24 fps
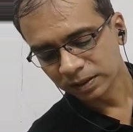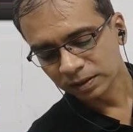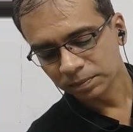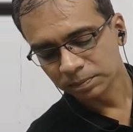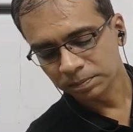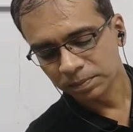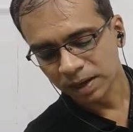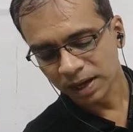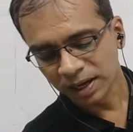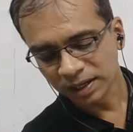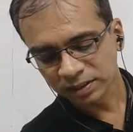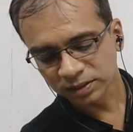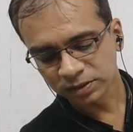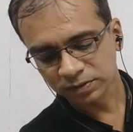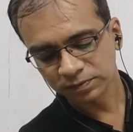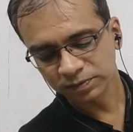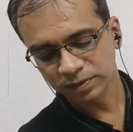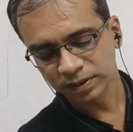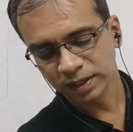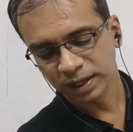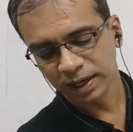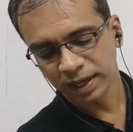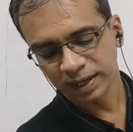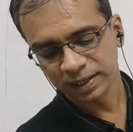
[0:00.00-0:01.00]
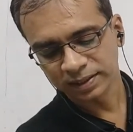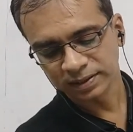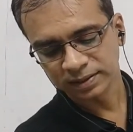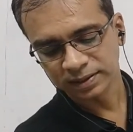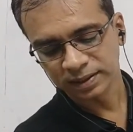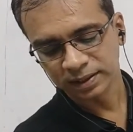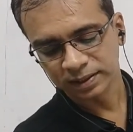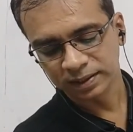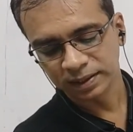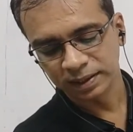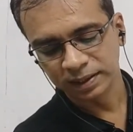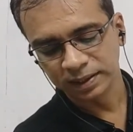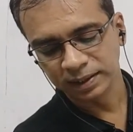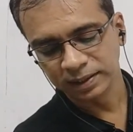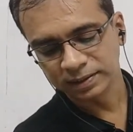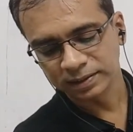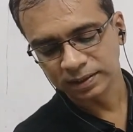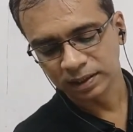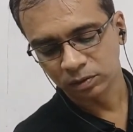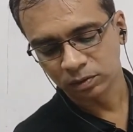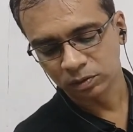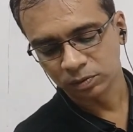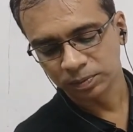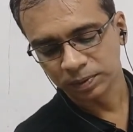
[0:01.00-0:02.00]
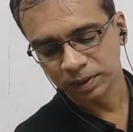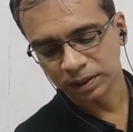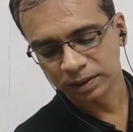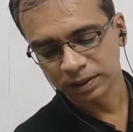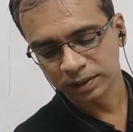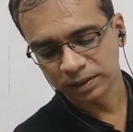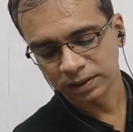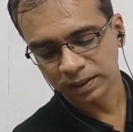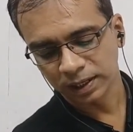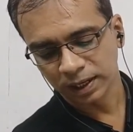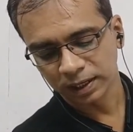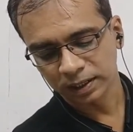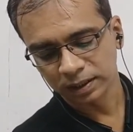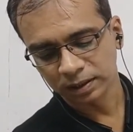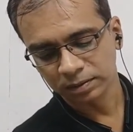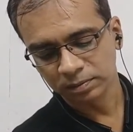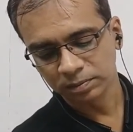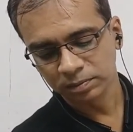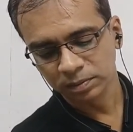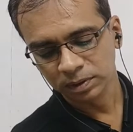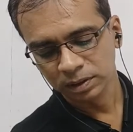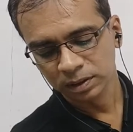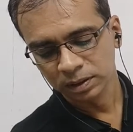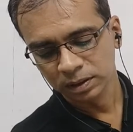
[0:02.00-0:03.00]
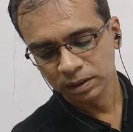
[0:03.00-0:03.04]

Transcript: the mass of the gas that leaks out by the time